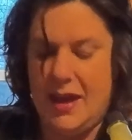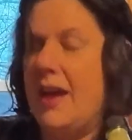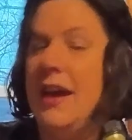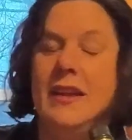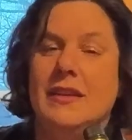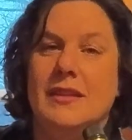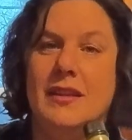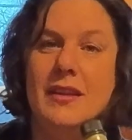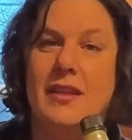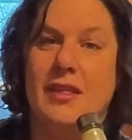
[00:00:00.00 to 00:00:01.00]
and
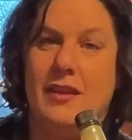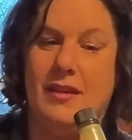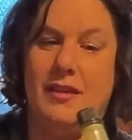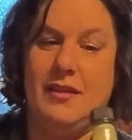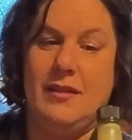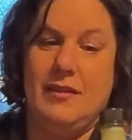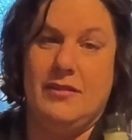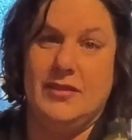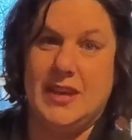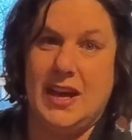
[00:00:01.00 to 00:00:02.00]
the
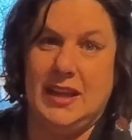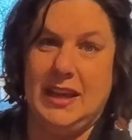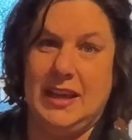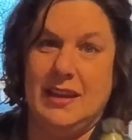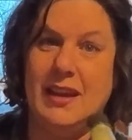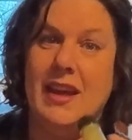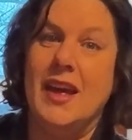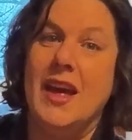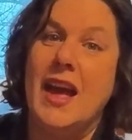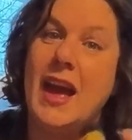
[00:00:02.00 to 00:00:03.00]
fatali,
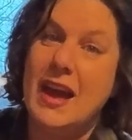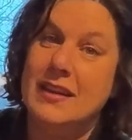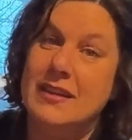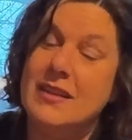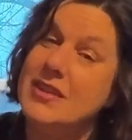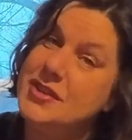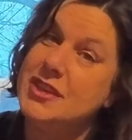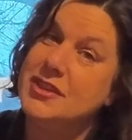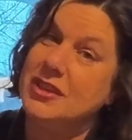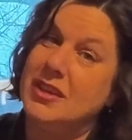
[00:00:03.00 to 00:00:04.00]
and the
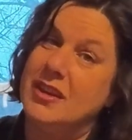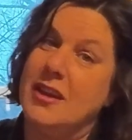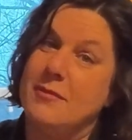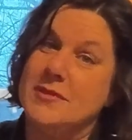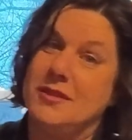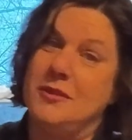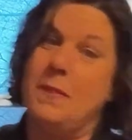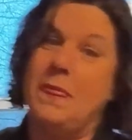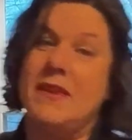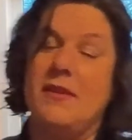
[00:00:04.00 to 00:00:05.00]
ginger comes through.
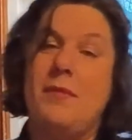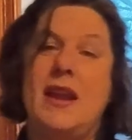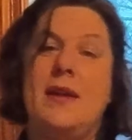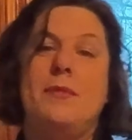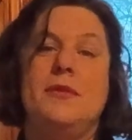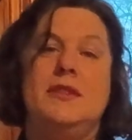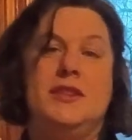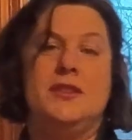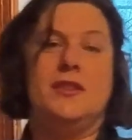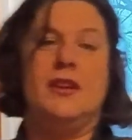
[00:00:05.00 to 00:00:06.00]
So pineapple,
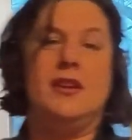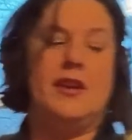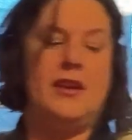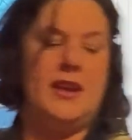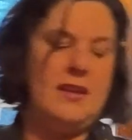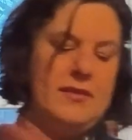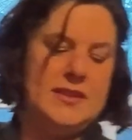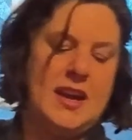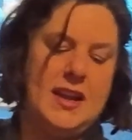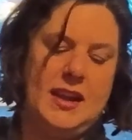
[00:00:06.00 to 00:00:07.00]
ginger, garlic,
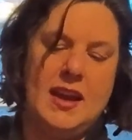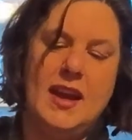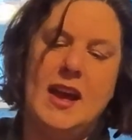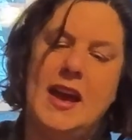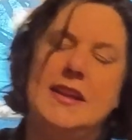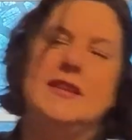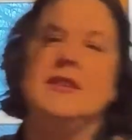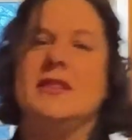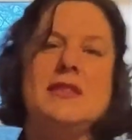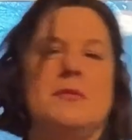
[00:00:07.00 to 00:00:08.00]
fatali, and
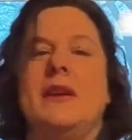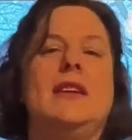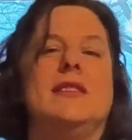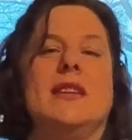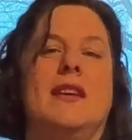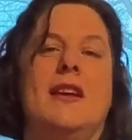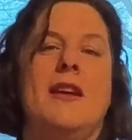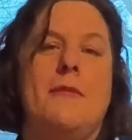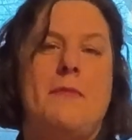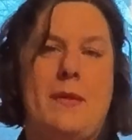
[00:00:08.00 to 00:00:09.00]
sweet
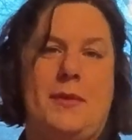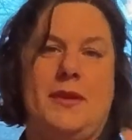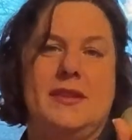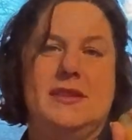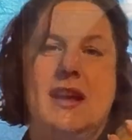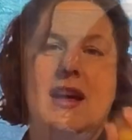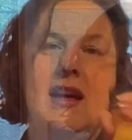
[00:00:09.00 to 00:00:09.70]
peppers.